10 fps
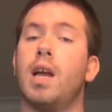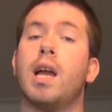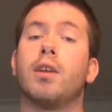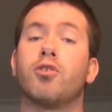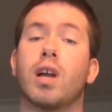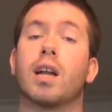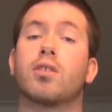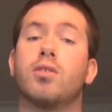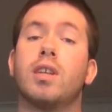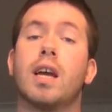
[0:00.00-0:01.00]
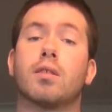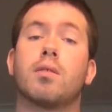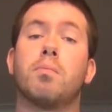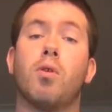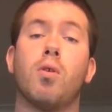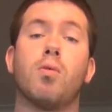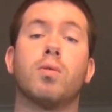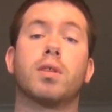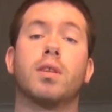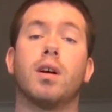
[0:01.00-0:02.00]
and you gotta clean out the bowl
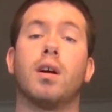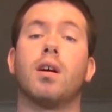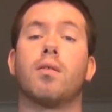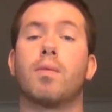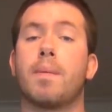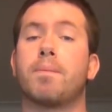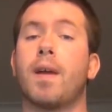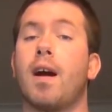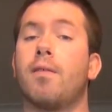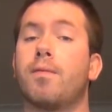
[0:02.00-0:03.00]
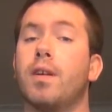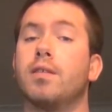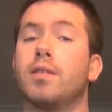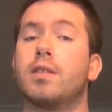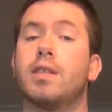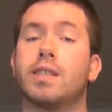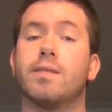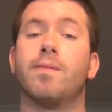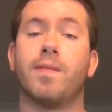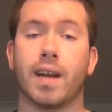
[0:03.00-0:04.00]
with a reptile-friendly
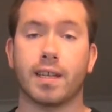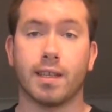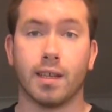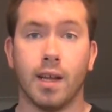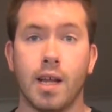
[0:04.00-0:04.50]
disinfectant.